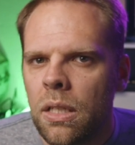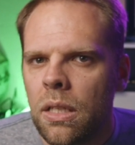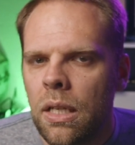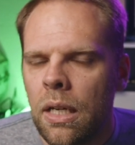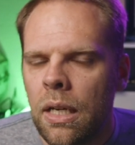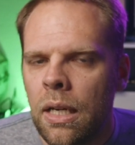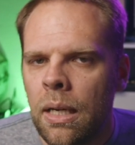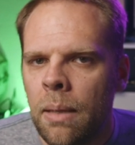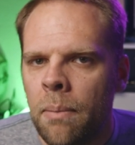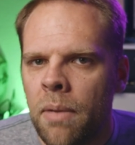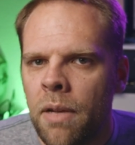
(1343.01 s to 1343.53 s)

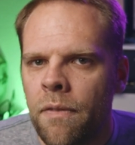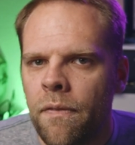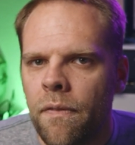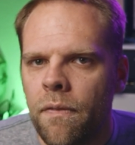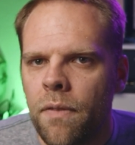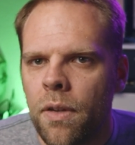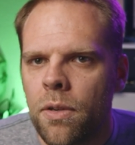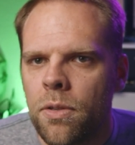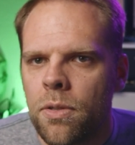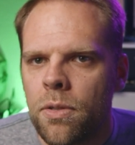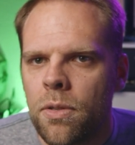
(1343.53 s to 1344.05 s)
Um, if
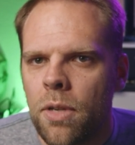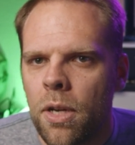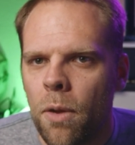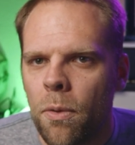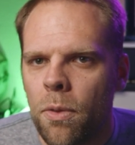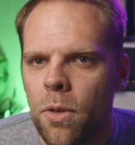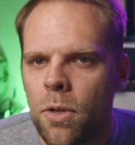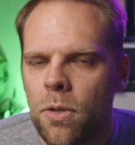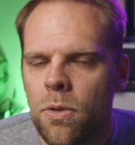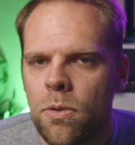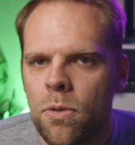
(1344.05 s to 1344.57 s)
there's, you know,
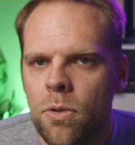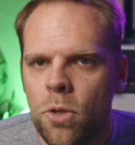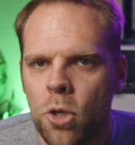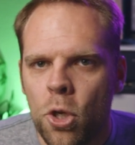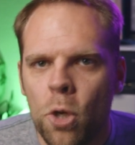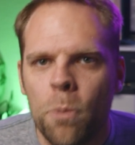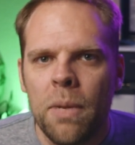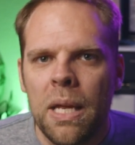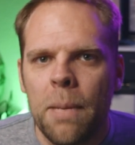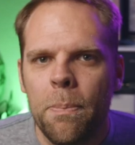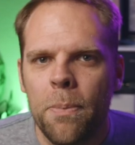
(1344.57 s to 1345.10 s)
the
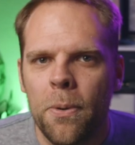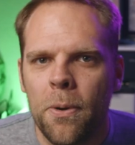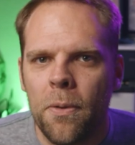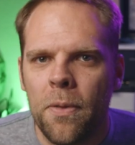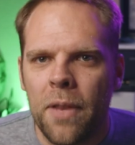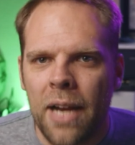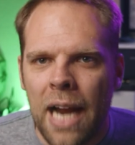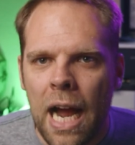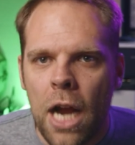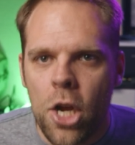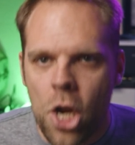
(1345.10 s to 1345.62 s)
two people
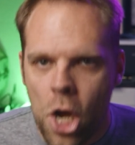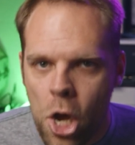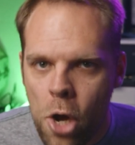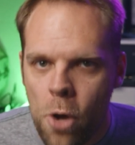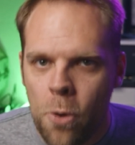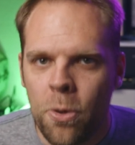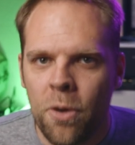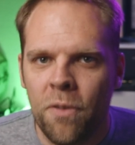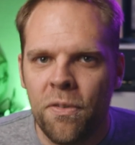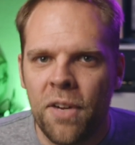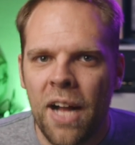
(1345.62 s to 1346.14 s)
that I know
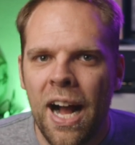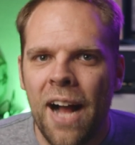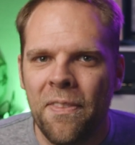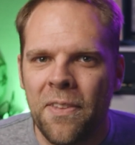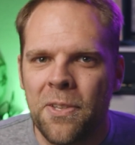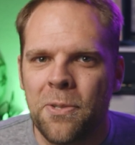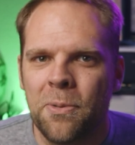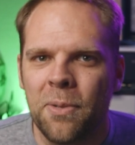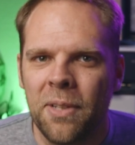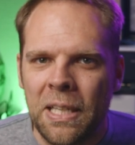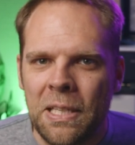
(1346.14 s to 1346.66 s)
who have gotten
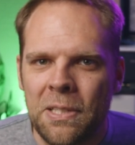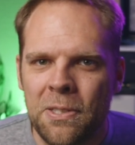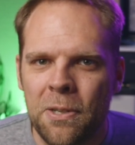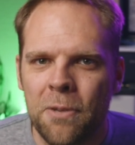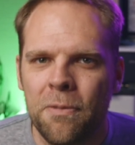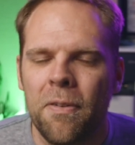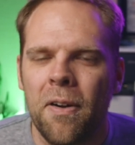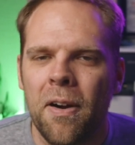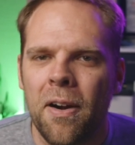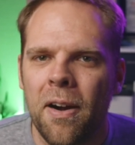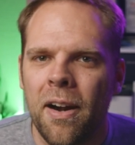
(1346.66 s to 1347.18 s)
this release so
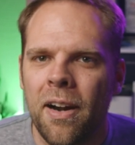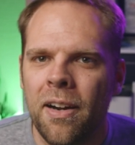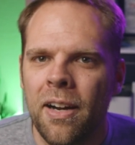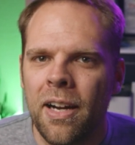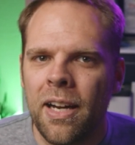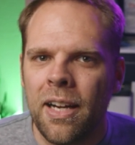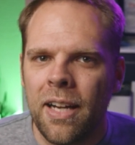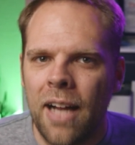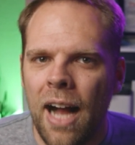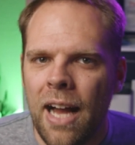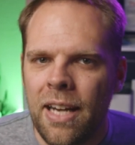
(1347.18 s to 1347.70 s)
far
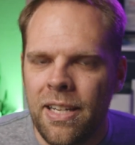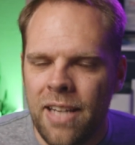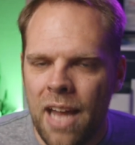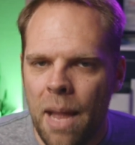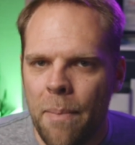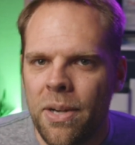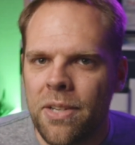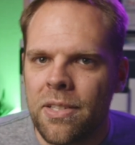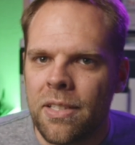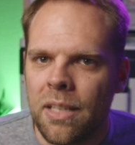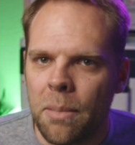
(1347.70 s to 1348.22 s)
got
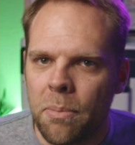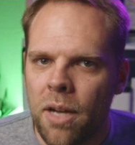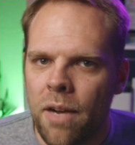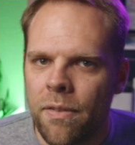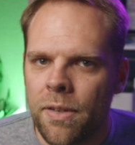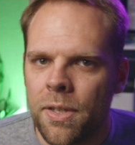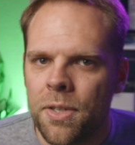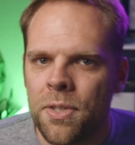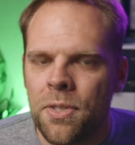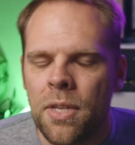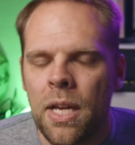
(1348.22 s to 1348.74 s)
damaged
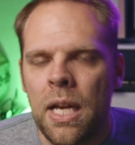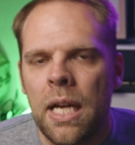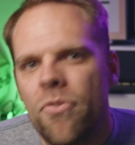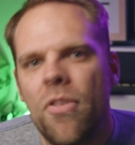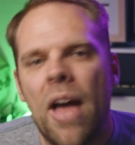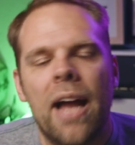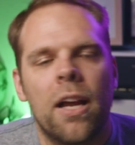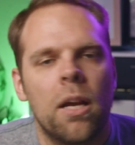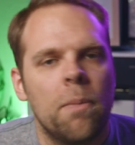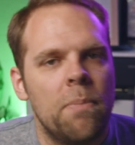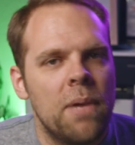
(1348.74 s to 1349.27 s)
slipcovers,
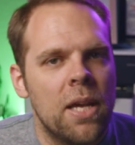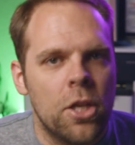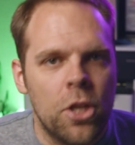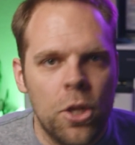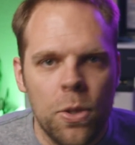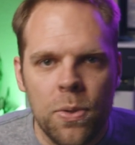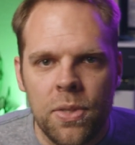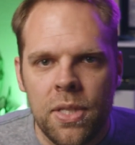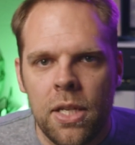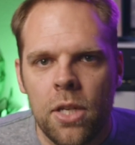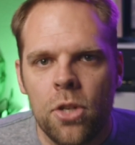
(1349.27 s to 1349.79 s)
that could be a
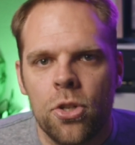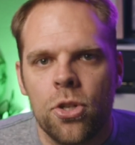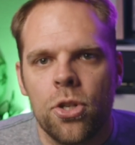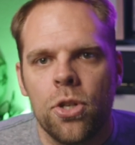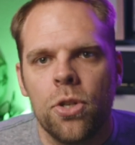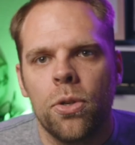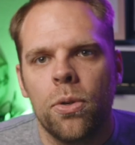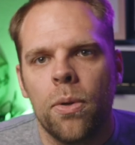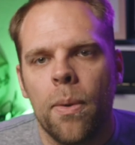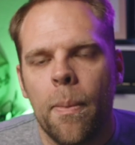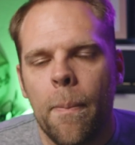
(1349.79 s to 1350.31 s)
QC
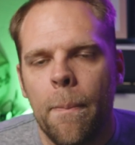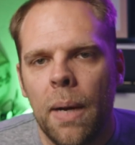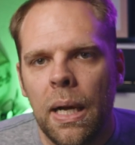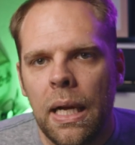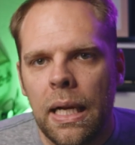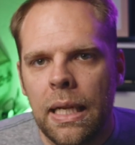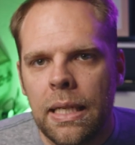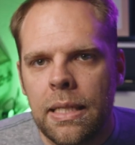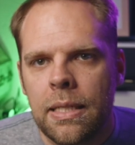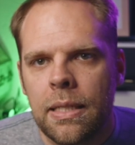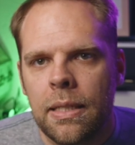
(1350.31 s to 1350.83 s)
issue,
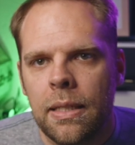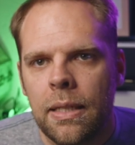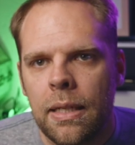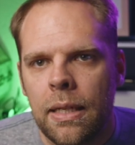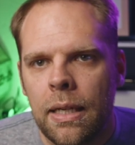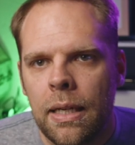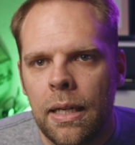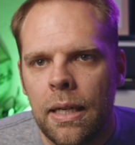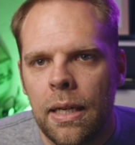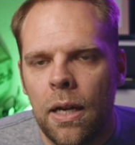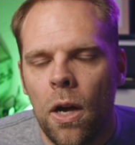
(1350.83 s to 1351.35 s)
but
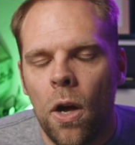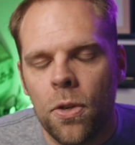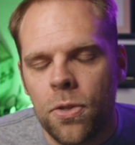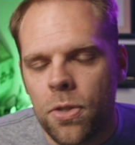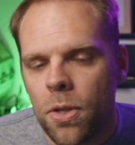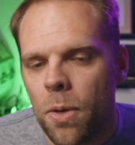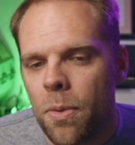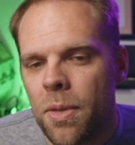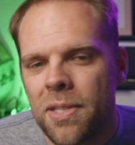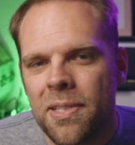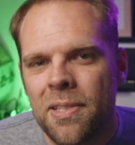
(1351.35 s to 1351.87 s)
uh,
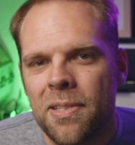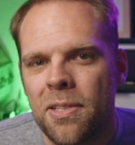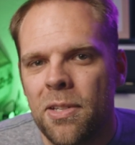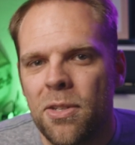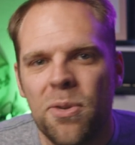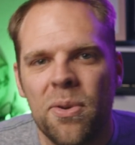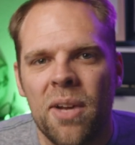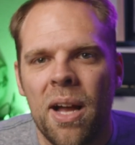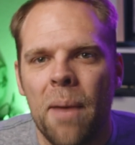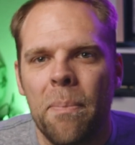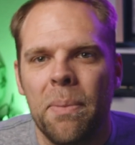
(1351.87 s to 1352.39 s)
also this is a
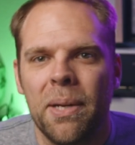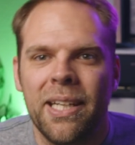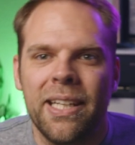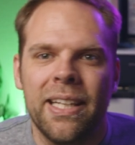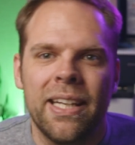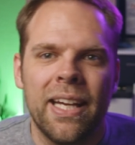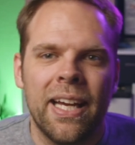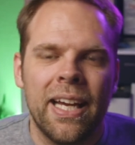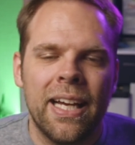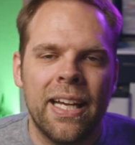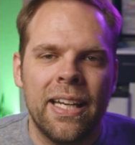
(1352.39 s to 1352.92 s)
new
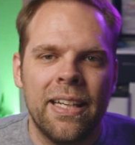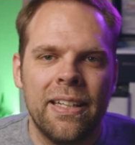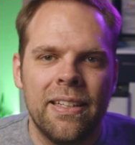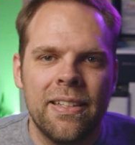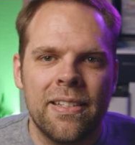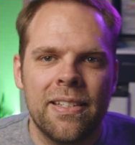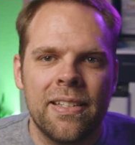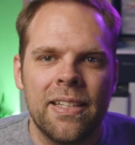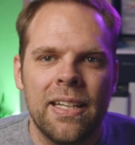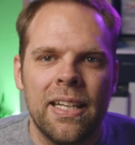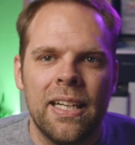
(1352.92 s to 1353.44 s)
company,
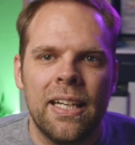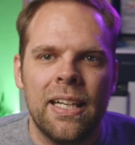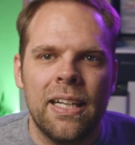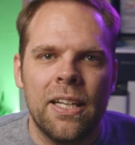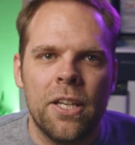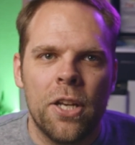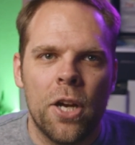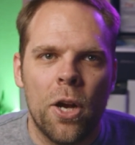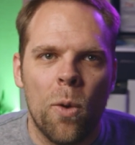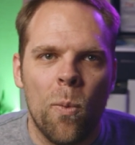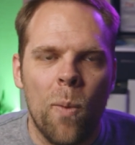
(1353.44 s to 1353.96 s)
and,
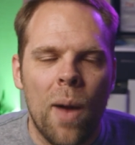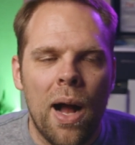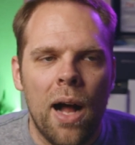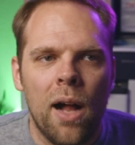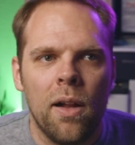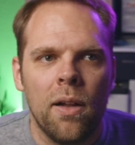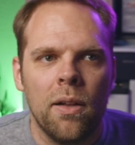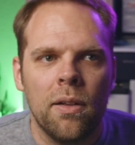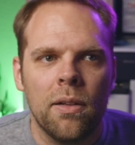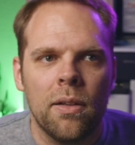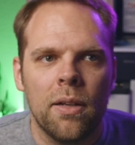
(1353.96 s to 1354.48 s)
you know,
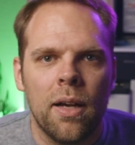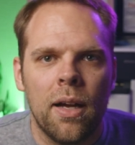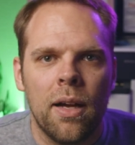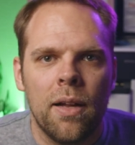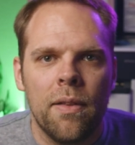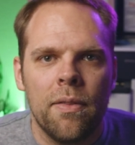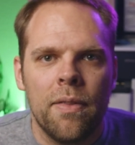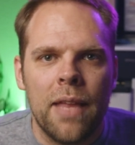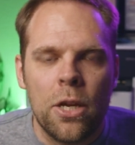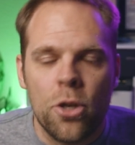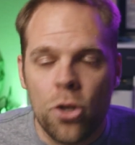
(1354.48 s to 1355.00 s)
while
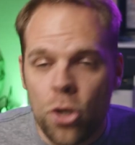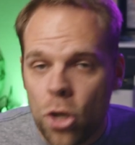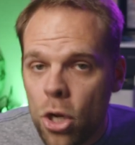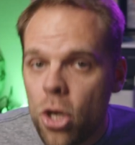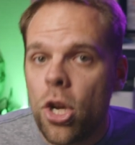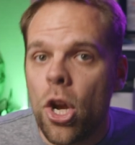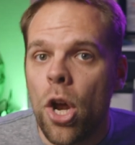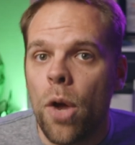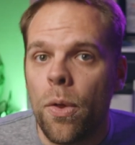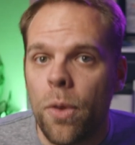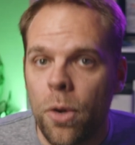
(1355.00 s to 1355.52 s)
they should
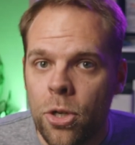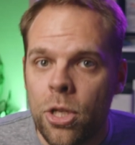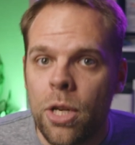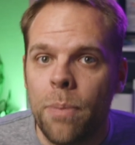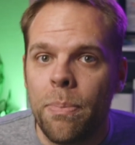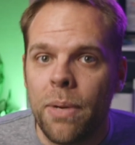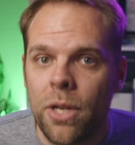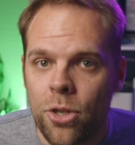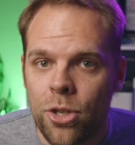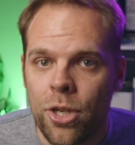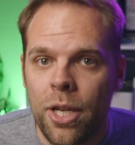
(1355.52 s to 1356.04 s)
know their
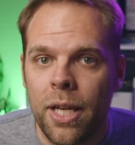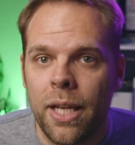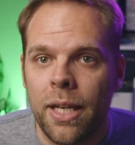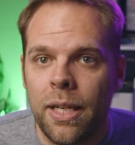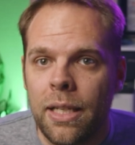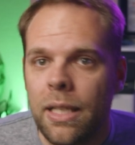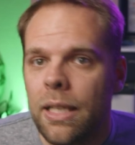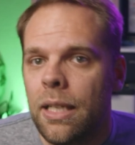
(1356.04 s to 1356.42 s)
shipping shit,